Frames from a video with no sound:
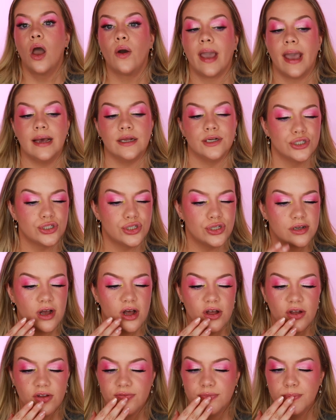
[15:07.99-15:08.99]
Okay, I just took
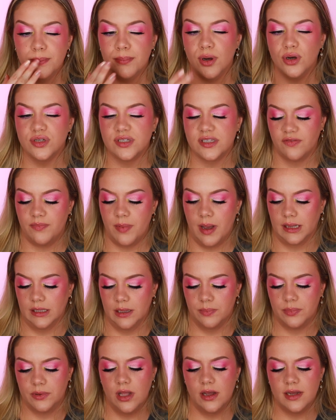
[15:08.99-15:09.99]
off most of my
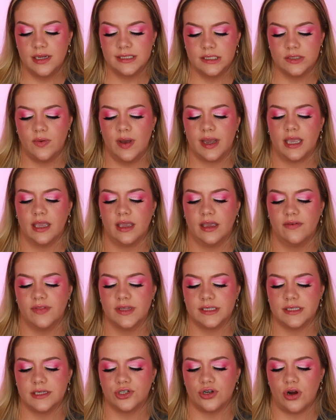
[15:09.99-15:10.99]
lip gloss so I can give
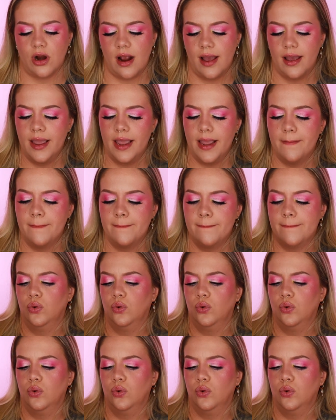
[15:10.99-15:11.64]
this a try.